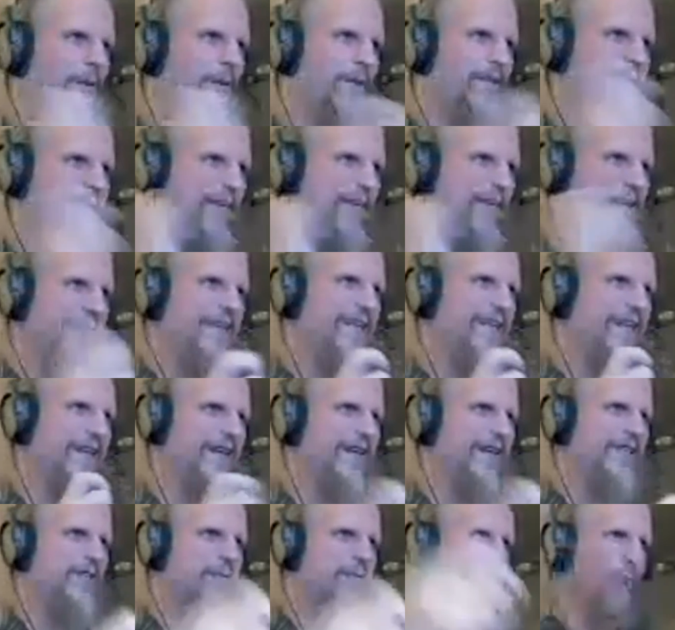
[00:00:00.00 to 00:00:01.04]
wait until they get
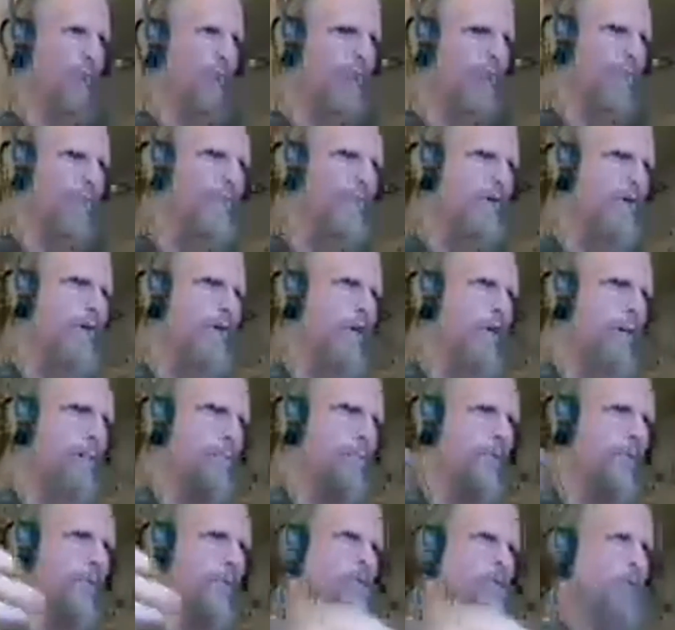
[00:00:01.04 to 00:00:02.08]
nice and warm,
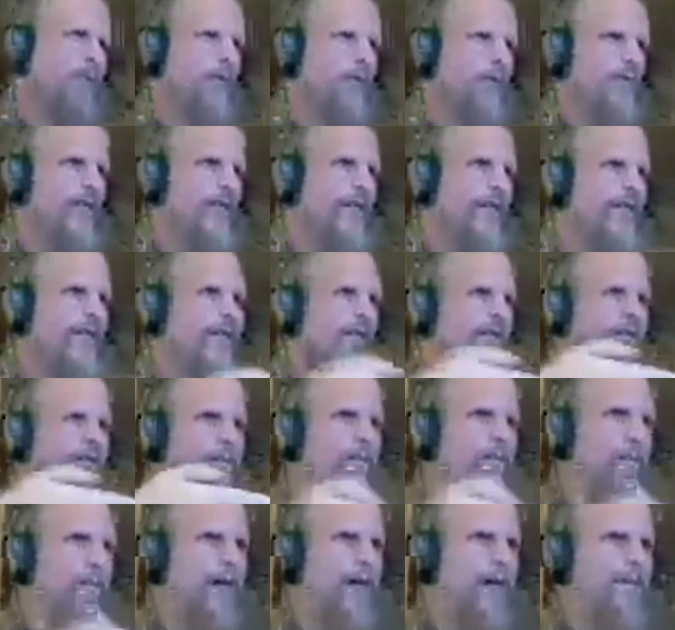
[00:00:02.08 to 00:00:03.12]
push those down to
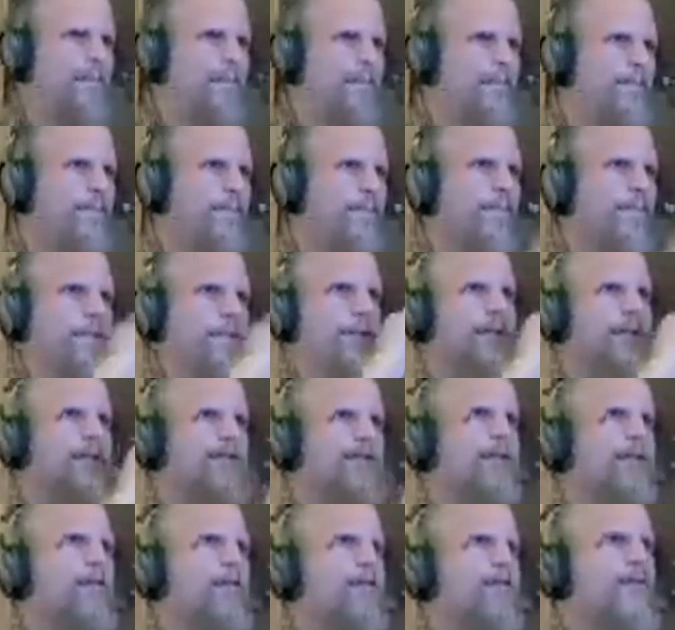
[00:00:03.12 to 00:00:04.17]
the bottom
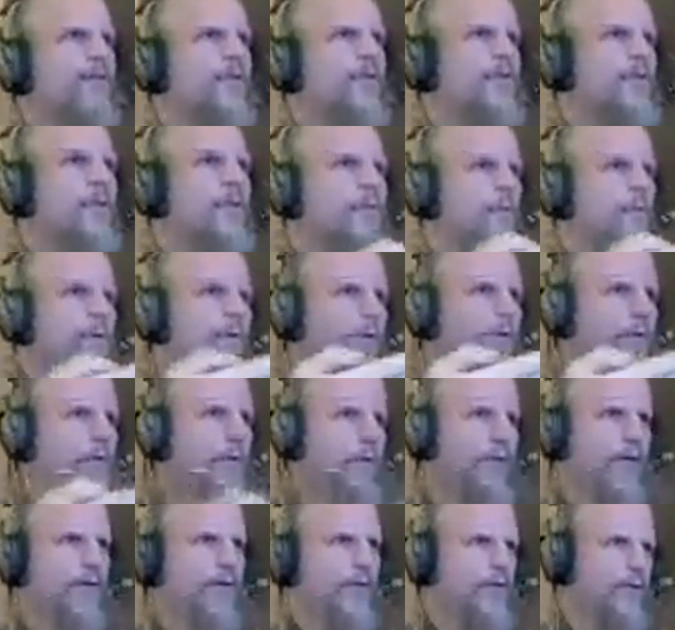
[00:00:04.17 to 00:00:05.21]
to where
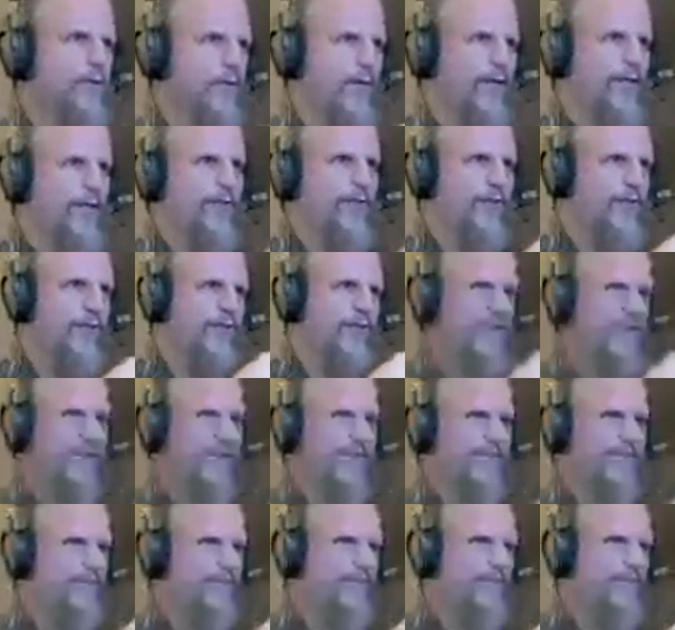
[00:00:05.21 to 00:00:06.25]
your toes are actually
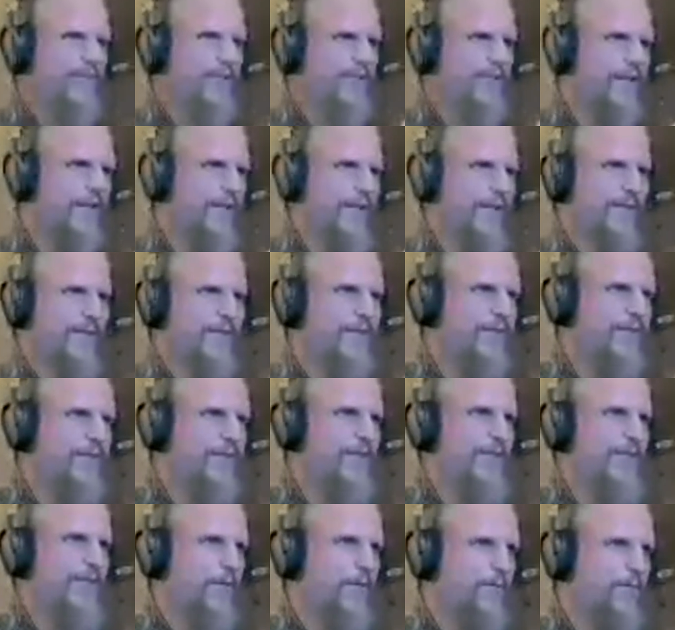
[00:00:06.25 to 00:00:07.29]
sitting
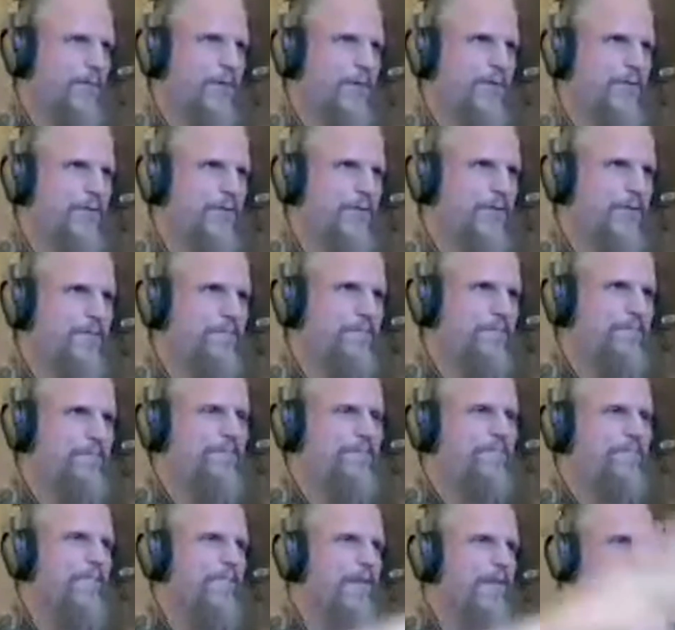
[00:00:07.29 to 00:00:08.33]
to your boots,
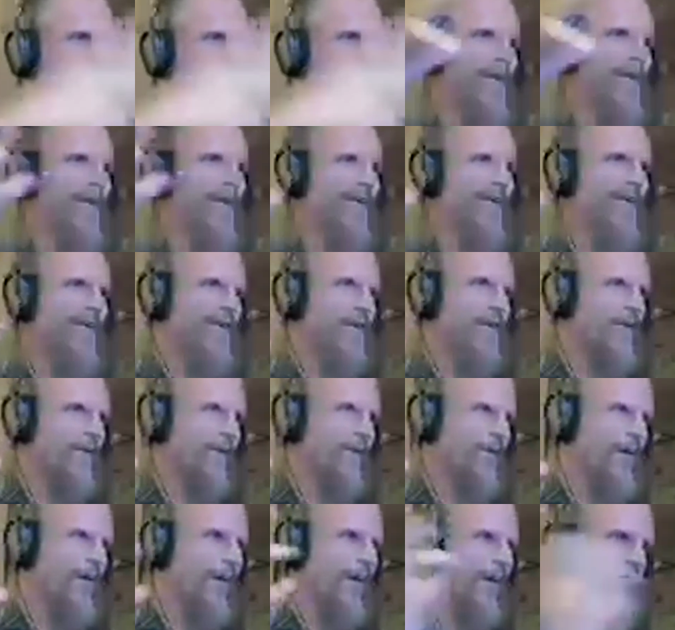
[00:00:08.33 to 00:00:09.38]

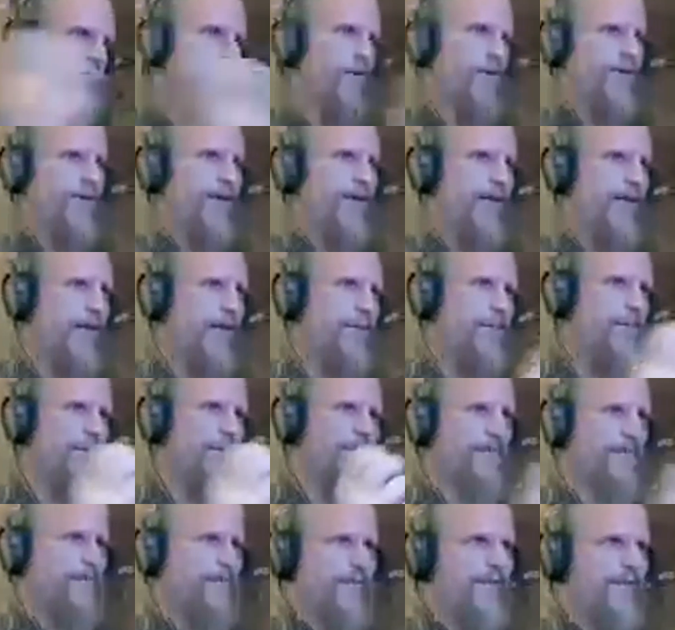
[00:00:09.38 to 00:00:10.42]
line all that up
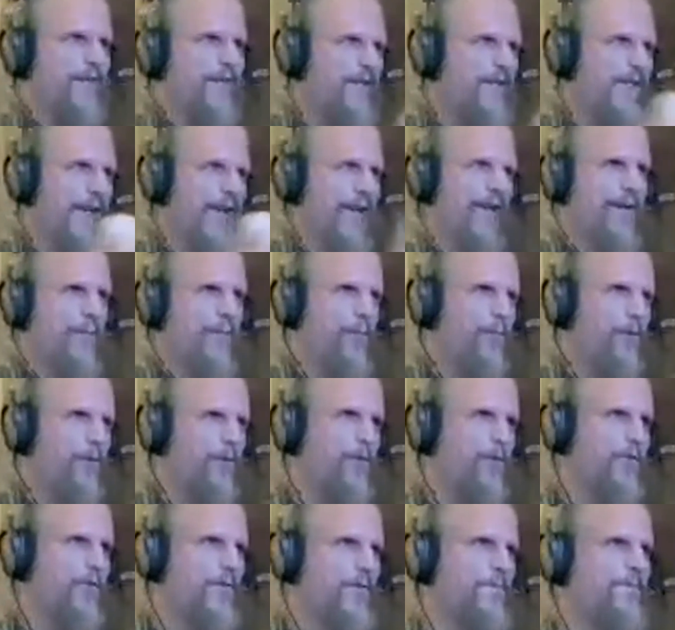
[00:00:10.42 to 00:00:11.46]
with hand
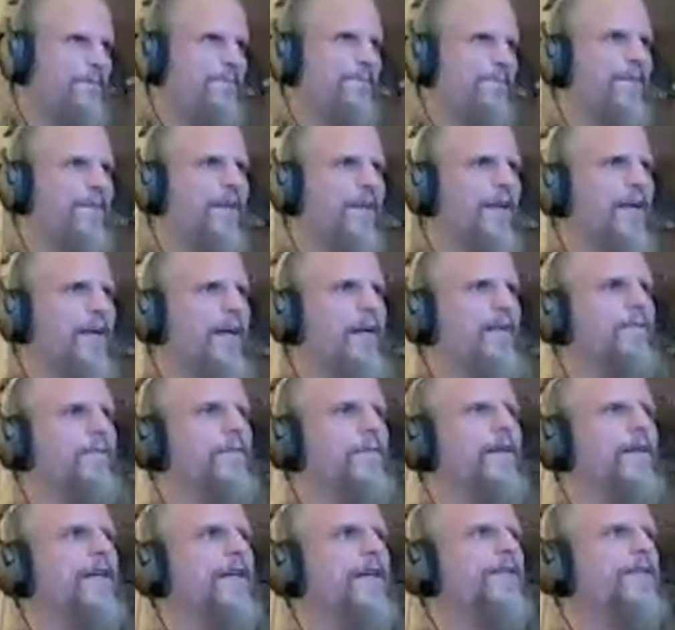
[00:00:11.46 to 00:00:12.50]
warmers. And
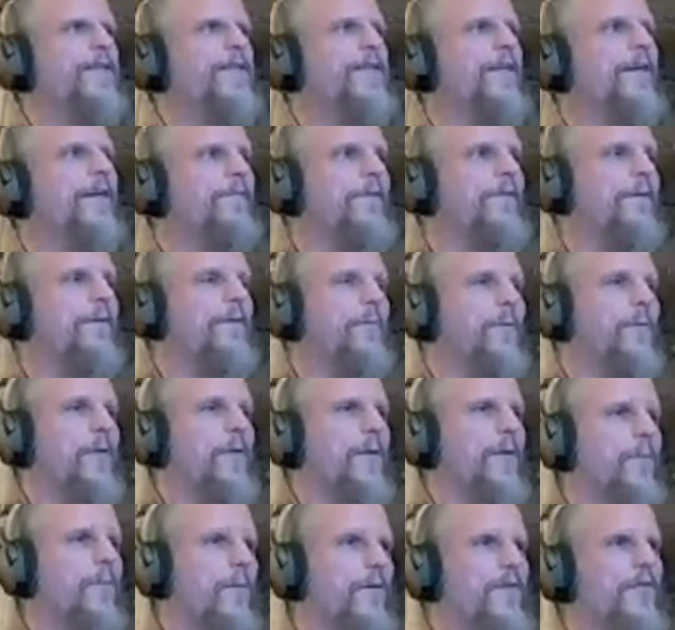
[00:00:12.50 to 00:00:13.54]
if you guys definitely
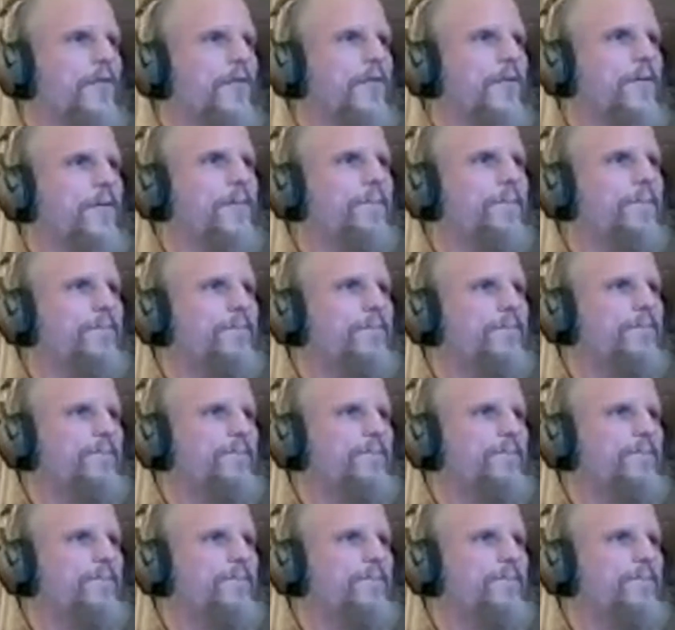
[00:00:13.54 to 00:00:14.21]
really want to,